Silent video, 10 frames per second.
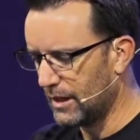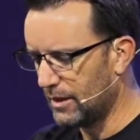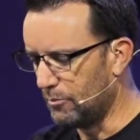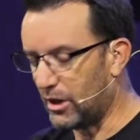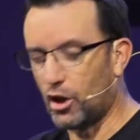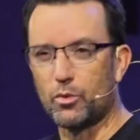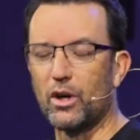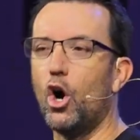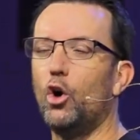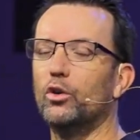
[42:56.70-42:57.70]
Because we're
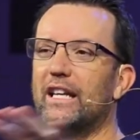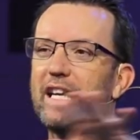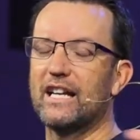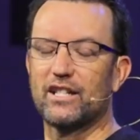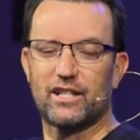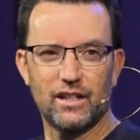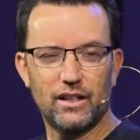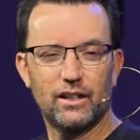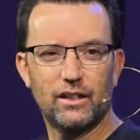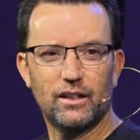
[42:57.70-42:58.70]
only as
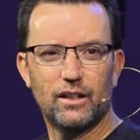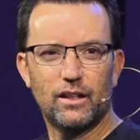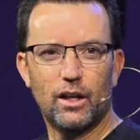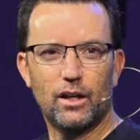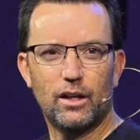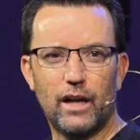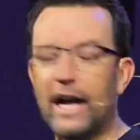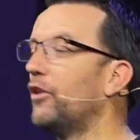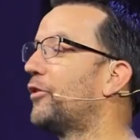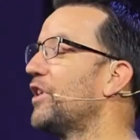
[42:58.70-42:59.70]

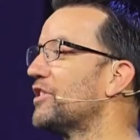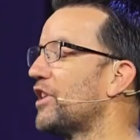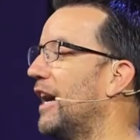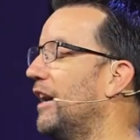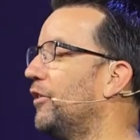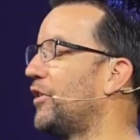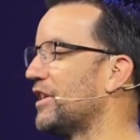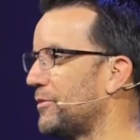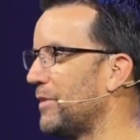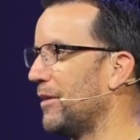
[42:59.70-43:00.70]
healthy as our
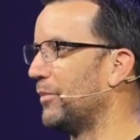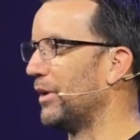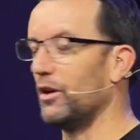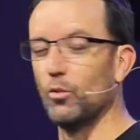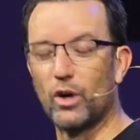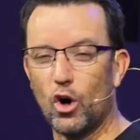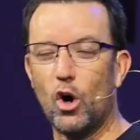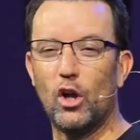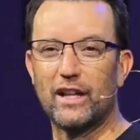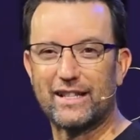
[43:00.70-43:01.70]
healthiest member, and we're
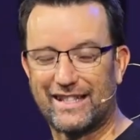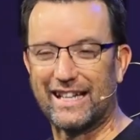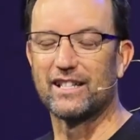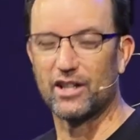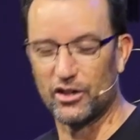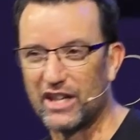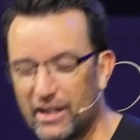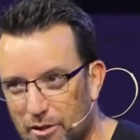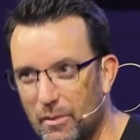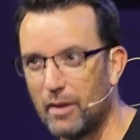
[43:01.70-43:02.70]
all as sick as our
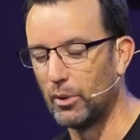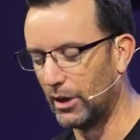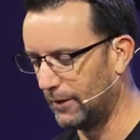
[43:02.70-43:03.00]
sickest member.